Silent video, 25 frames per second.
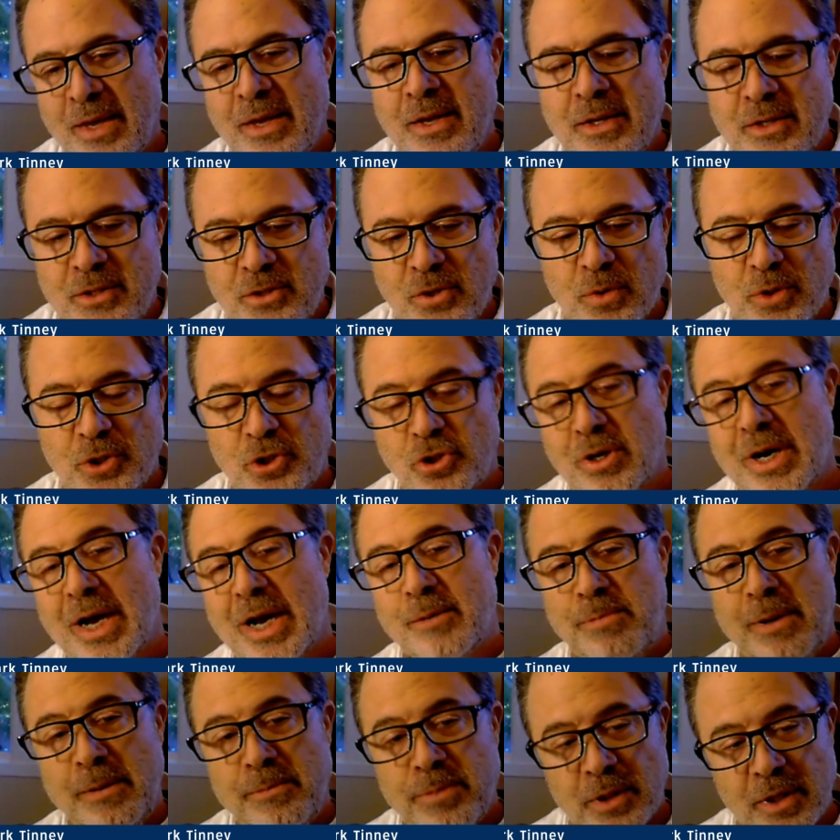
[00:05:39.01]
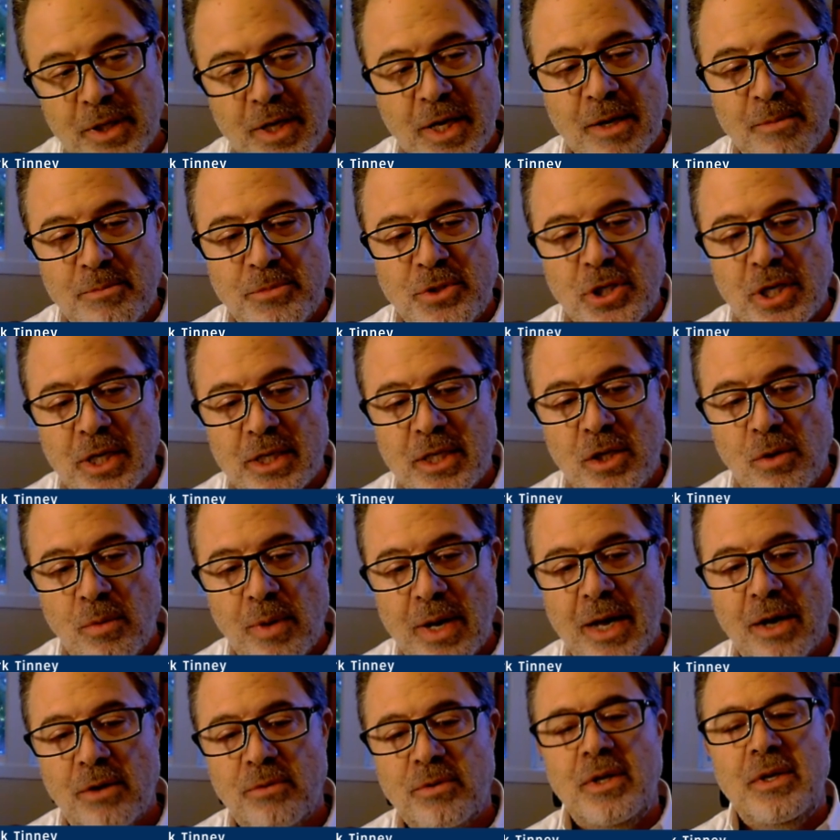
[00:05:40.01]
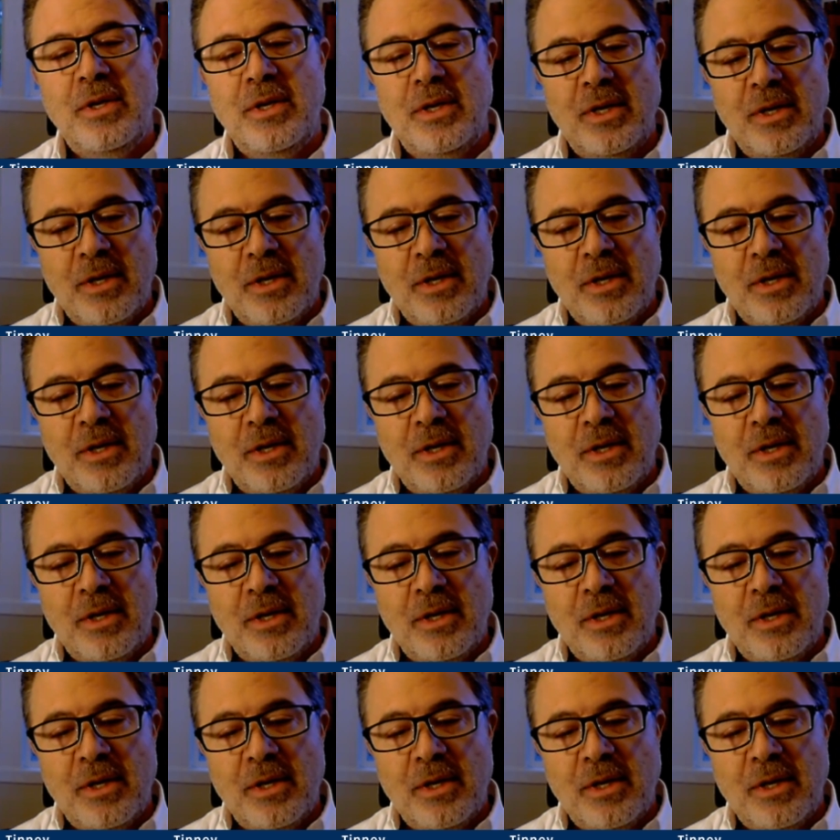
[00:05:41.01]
to attract people to come check you out.